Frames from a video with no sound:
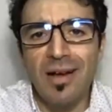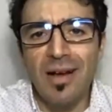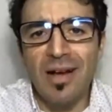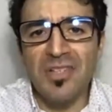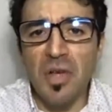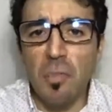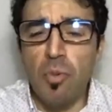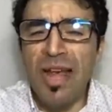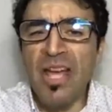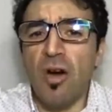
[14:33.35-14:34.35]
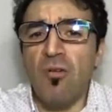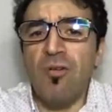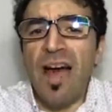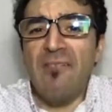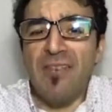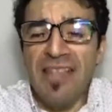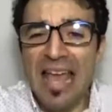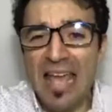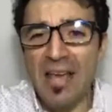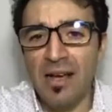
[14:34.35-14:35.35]
as a break of half a
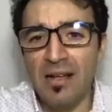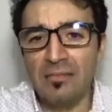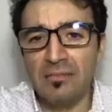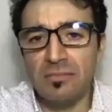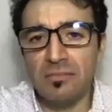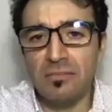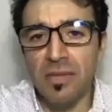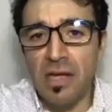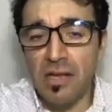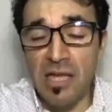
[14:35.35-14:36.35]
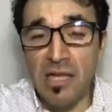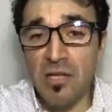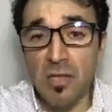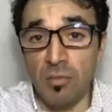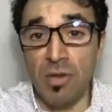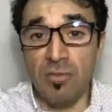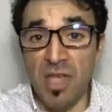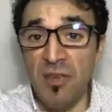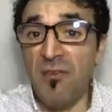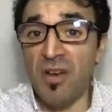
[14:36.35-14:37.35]
day, at least sometimes
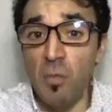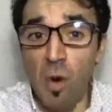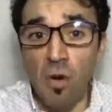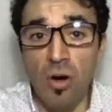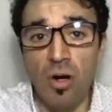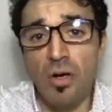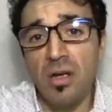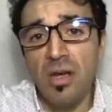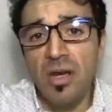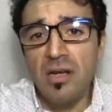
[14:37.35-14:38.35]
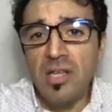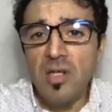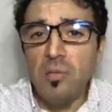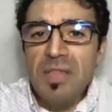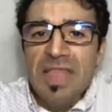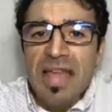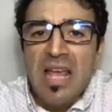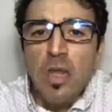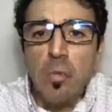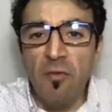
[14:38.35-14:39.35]
even more, needs to be taken
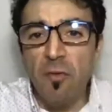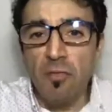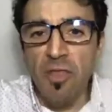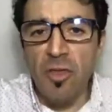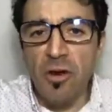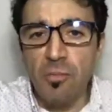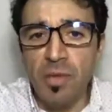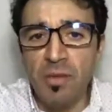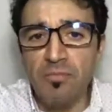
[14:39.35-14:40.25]
to perform the therapy.